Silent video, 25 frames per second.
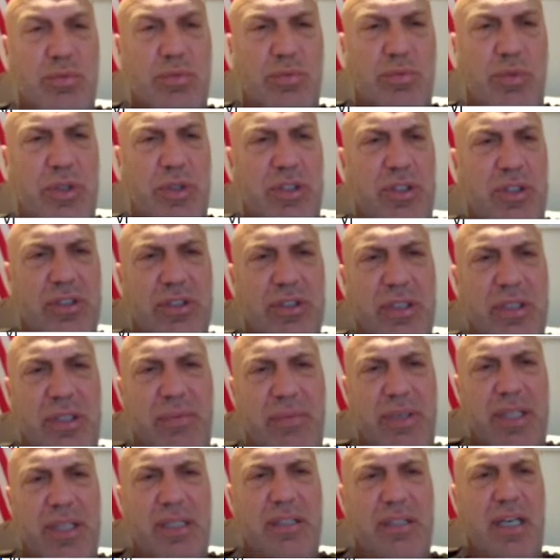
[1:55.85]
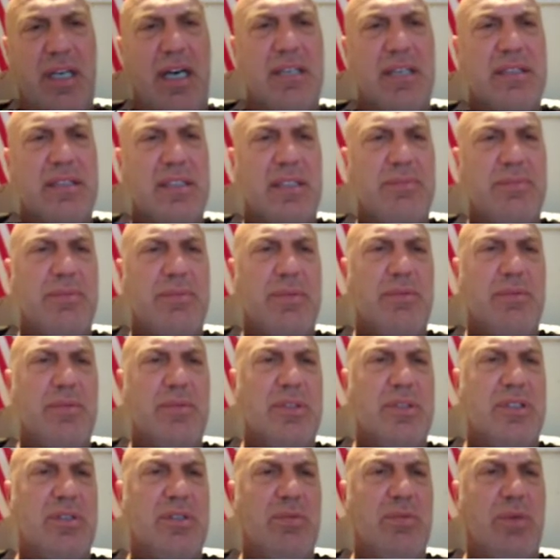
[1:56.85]
which is going to be the toss up,
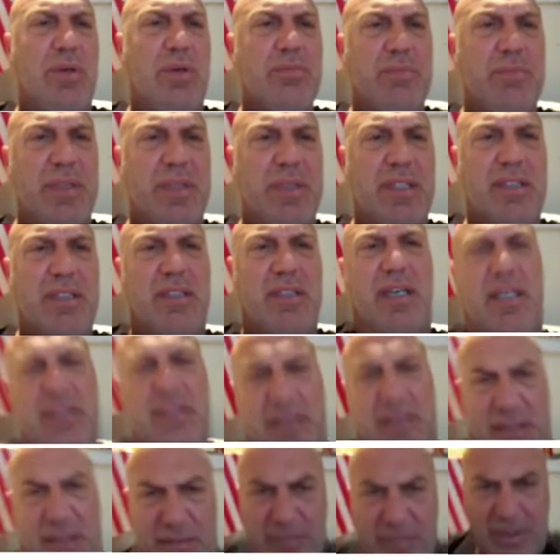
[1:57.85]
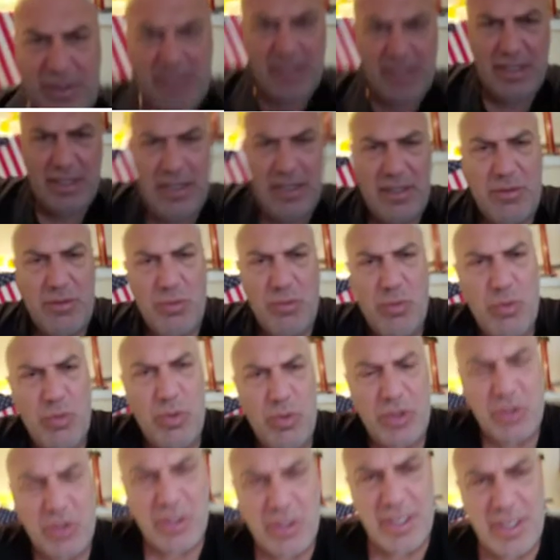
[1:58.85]
which won't be the toss up,
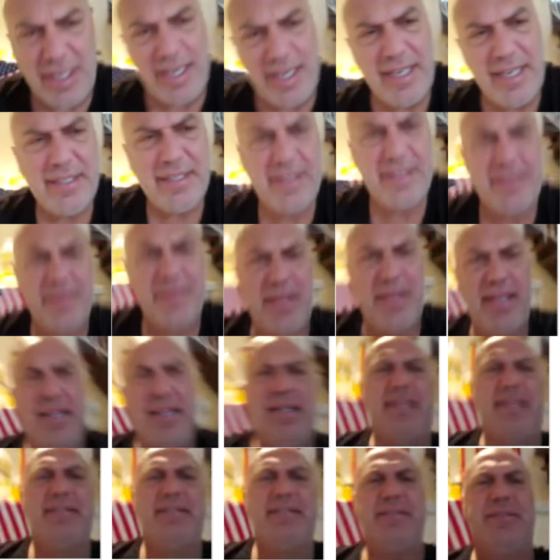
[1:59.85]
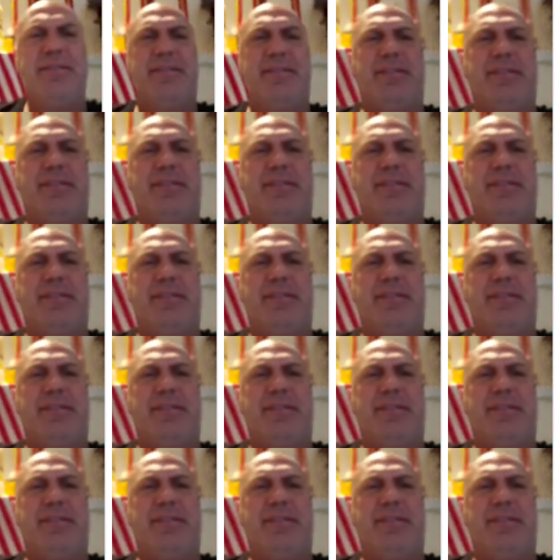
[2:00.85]
which are ahead, and